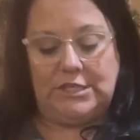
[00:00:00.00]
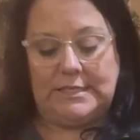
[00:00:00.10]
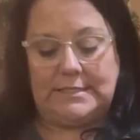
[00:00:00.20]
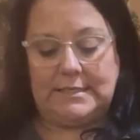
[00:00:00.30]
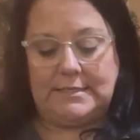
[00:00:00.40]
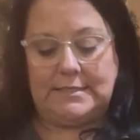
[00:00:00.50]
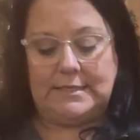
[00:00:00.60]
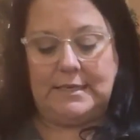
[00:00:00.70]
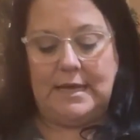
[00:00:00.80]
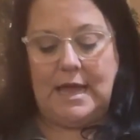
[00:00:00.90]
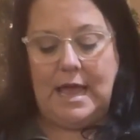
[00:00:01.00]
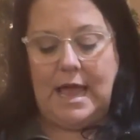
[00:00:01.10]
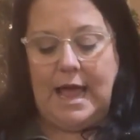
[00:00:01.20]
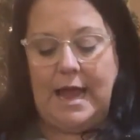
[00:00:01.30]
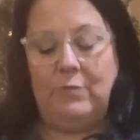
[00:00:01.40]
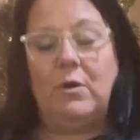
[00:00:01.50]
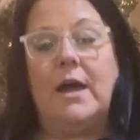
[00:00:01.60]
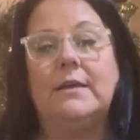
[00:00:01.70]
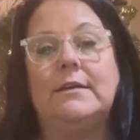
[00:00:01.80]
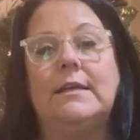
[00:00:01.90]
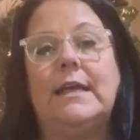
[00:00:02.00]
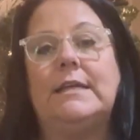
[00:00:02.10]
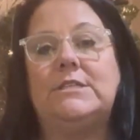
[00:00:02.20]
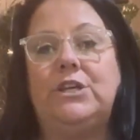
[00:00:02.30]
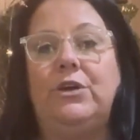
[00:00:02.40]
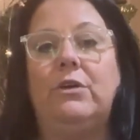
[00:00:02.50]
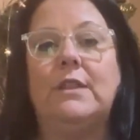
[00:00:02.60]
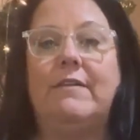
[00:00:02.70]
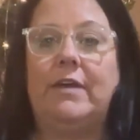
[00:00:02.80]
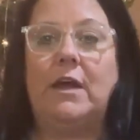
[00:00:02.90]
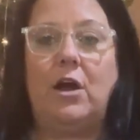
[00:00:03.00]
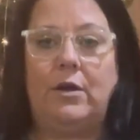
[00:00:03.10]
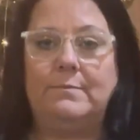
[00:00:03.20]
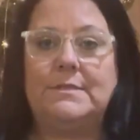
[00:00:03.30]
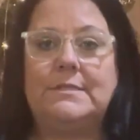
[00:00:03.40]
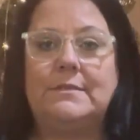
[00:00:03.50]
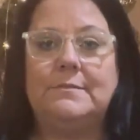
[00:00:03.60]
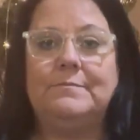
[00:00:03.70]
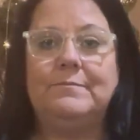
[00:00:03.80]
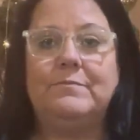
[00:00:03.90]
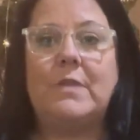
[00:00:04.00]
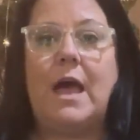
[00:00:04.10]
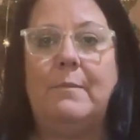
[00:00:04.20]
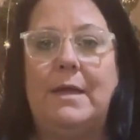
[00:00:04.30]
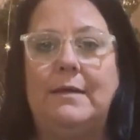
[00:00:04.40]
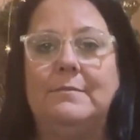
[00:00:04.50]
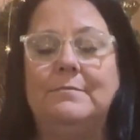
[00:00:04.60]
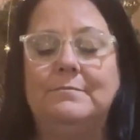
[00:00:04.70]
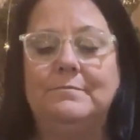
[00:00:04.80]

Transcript: Jesus, I run into your loving arms. Amen.